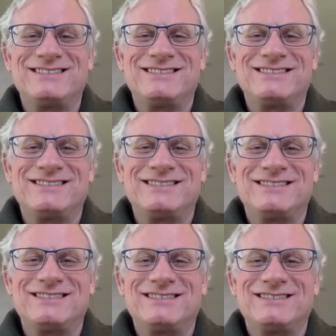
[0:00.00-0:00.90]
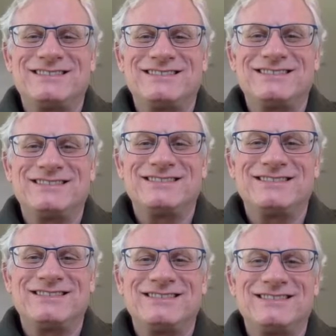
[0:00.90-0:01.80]

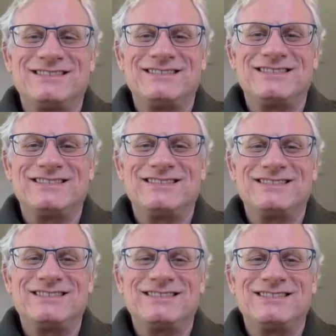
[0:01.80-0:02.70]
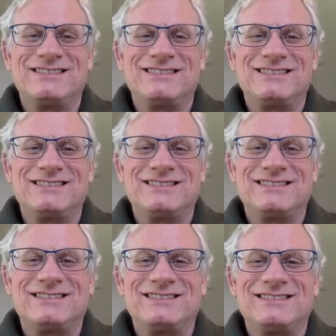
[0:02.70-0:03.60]

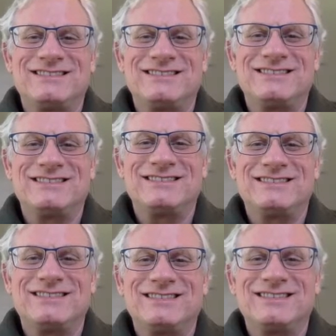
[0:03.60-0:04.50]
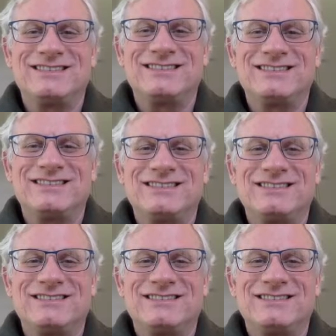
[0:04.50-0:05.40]
[no speech]